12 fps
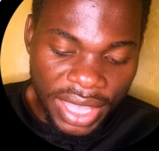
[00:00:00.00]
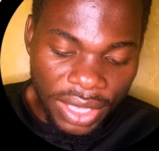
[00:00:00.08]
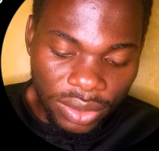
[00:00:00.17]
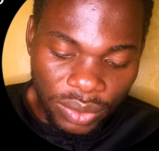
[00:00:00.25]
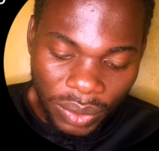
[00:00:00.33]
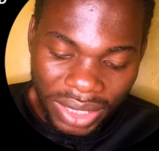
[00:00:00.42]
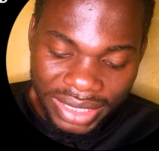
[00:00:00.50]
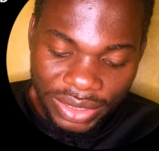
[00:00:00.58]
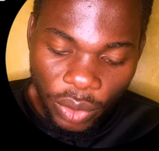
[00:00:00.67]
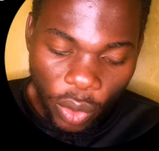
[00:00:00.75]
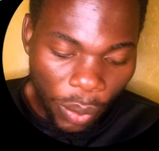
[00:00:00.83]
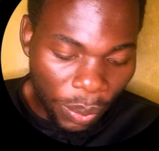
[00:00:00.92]
So let's
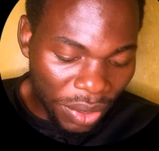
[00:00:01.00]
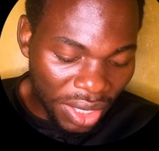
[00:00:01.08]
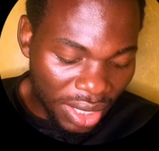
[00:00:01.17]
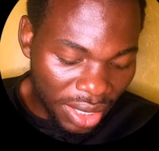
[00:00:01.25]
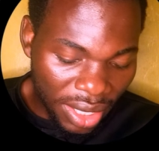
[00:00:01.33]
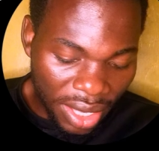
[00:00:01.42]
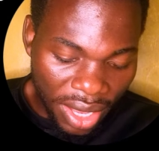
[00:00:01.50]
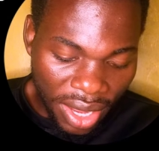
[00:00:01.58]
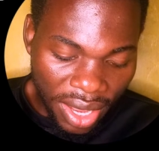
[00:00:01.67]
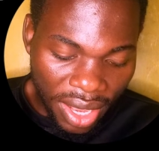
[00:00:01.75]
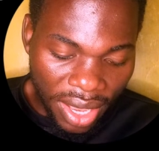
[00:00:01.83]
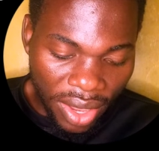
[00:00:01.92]
copy
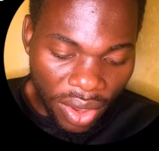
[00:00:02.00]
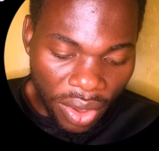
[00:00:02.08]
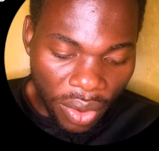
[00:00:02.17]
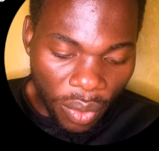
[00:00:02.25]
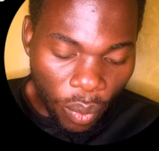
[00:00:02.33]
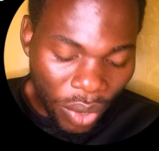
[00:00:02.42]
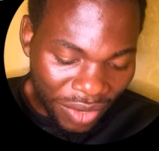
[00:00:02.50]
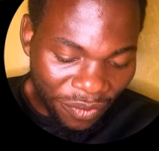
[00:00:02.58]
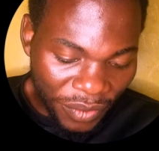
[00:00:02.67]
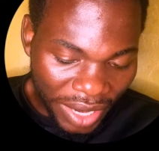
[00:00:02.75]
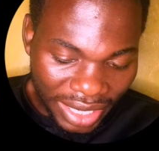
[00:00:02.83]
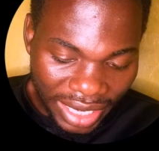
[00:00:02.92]
one
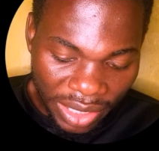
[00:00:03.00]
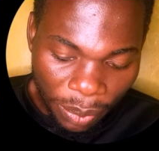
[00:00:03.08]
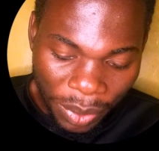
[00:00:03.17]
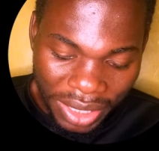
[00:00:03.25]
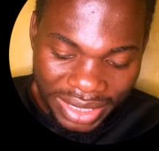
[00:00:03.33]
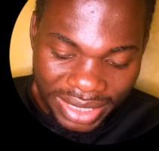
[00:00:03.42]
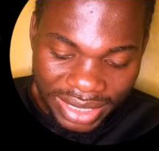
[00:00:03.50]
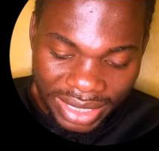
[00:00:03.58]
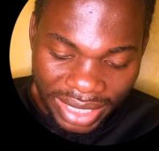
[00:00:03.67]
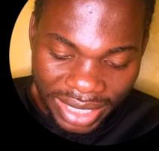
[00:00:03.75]
file and place